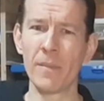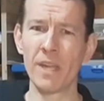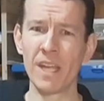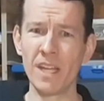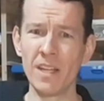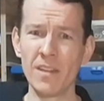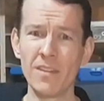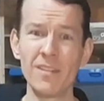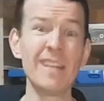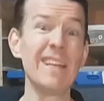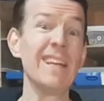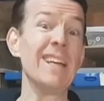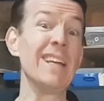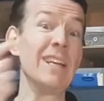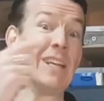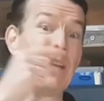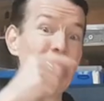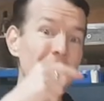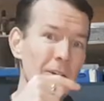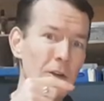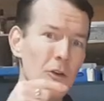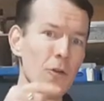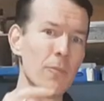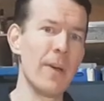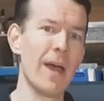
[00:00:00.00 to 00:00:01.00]
means,
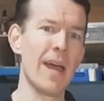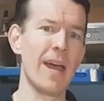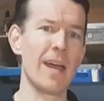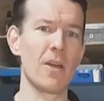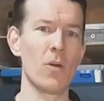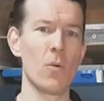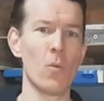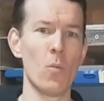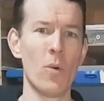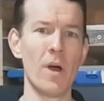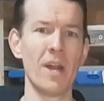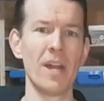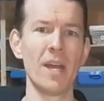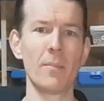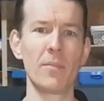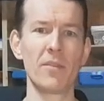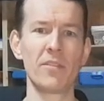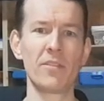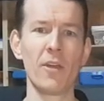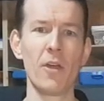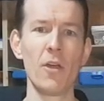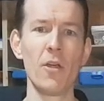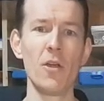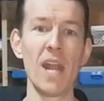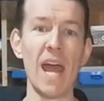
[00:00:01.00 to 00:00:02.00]
go back one
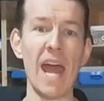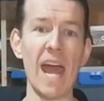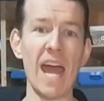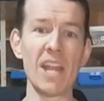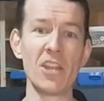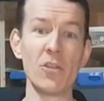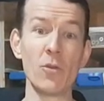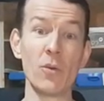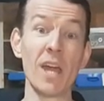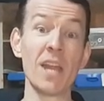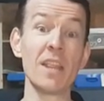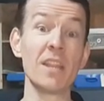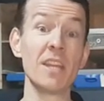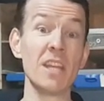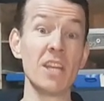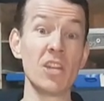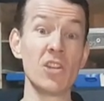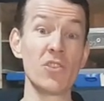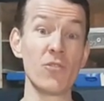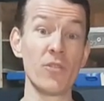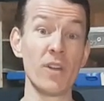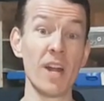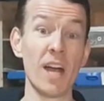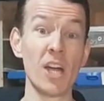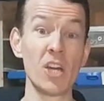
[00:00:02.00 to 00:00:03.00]
episode and you'll get the
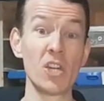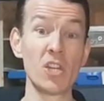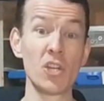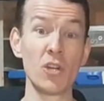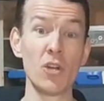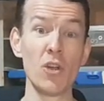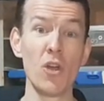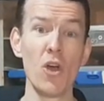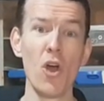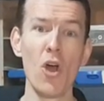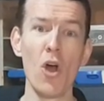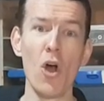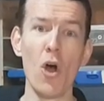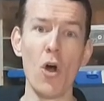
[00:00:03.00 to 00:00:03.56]
introduction